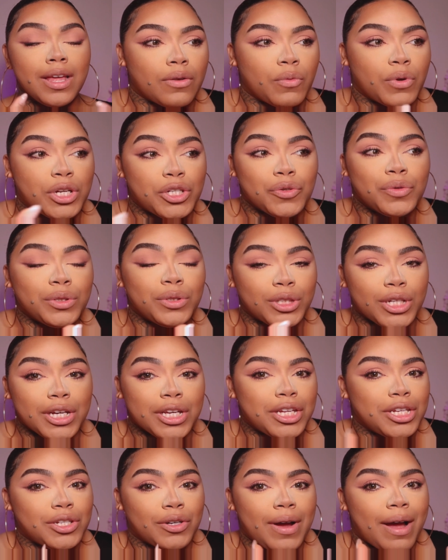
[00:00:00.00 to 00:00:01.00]
When you do a look
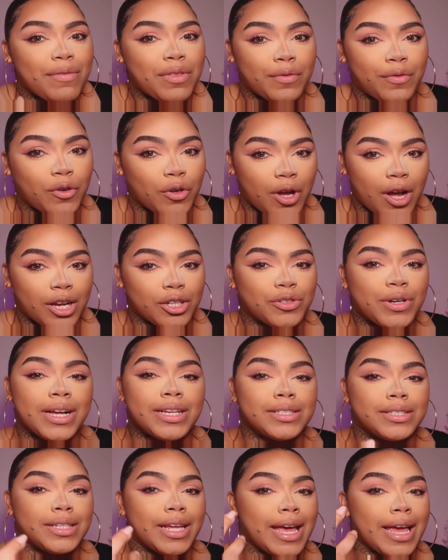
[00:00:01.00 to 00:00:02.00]
and you don't have the full
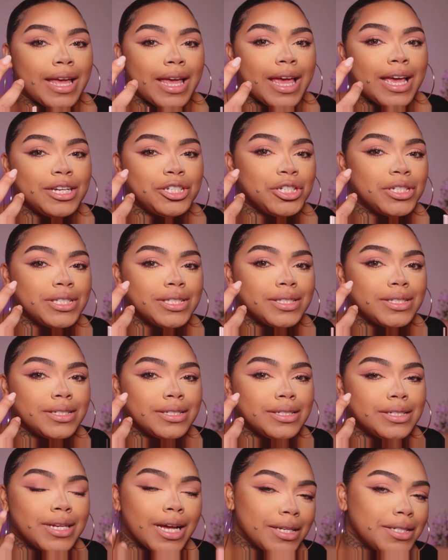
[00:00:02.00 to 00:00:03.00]
contrast, like it just
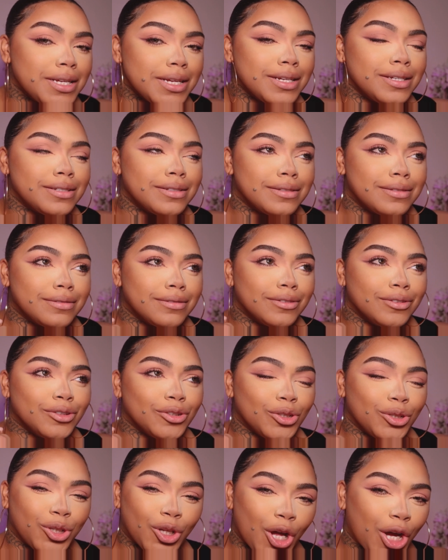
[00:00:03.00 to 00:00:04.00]
doesn't
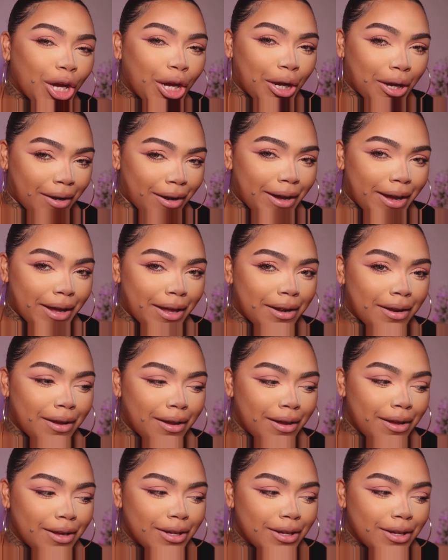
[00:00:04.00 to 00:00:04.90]
look good.